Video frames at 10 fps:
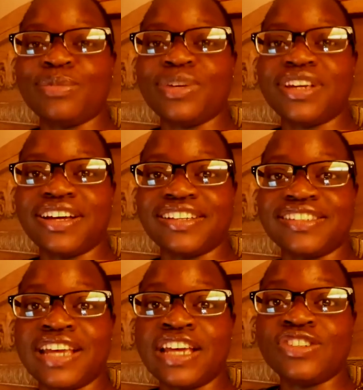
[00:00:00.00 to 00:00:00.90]

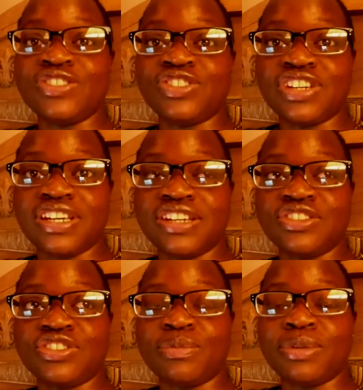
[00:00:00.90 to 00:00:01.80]
because
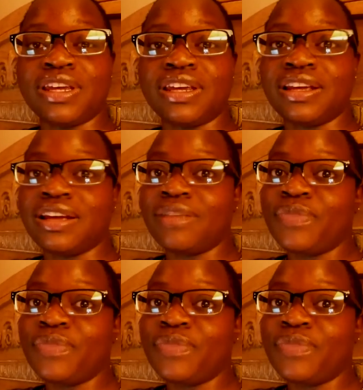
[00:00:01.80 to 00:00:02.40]
she should be,